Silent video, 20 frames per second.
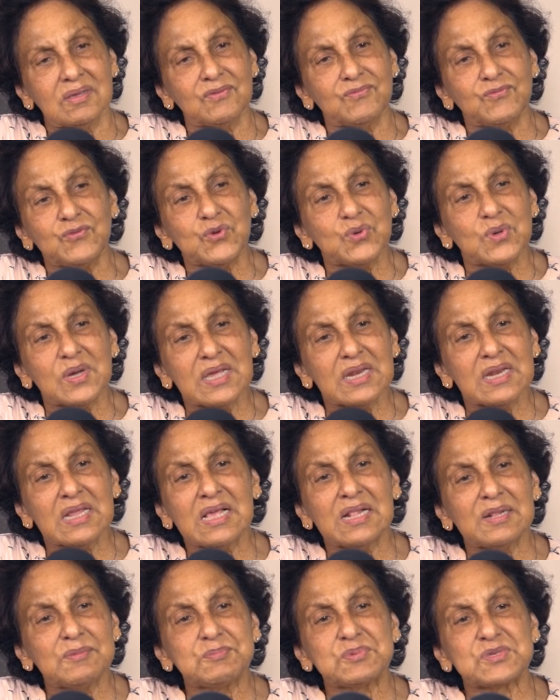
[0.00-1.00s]
if you can
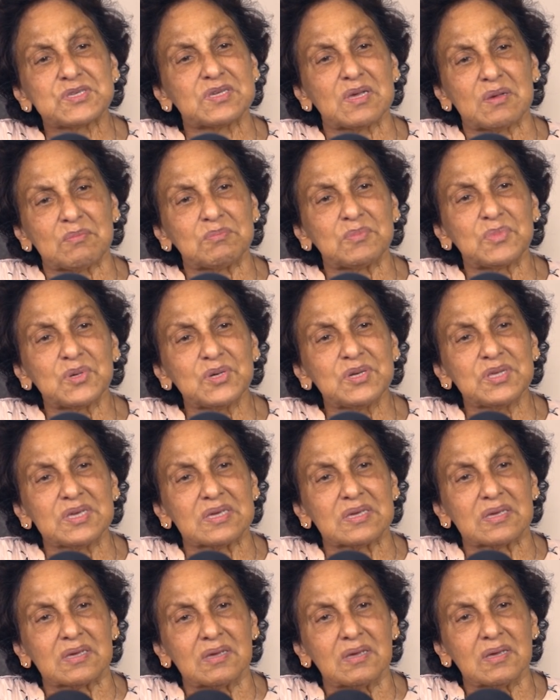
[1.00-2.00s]
help
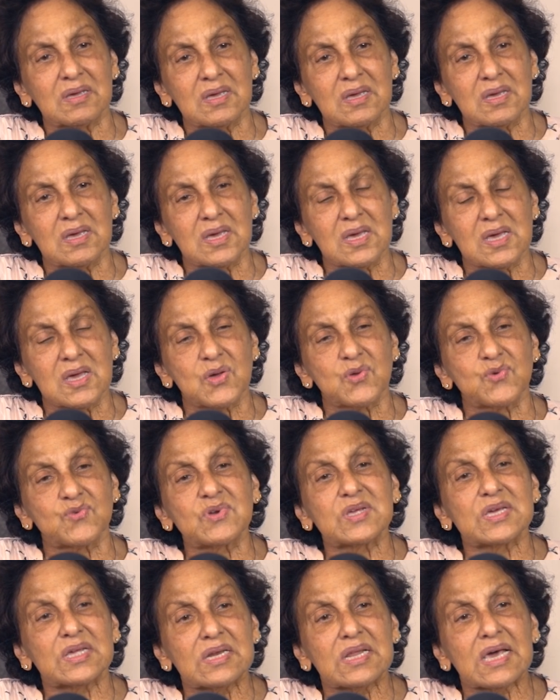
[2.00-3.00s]
somebody
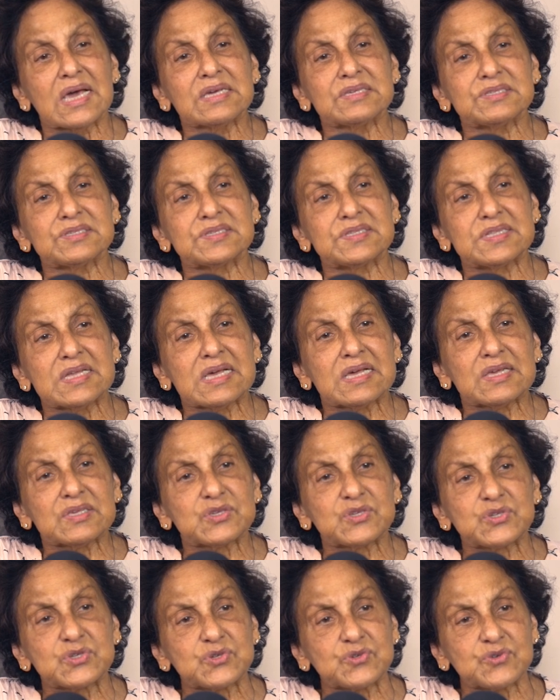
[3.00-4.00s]
realize their
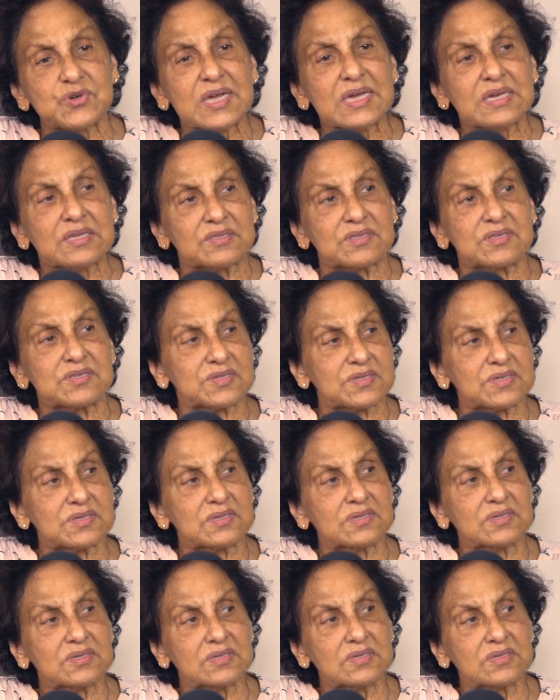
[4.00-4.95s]
strengths,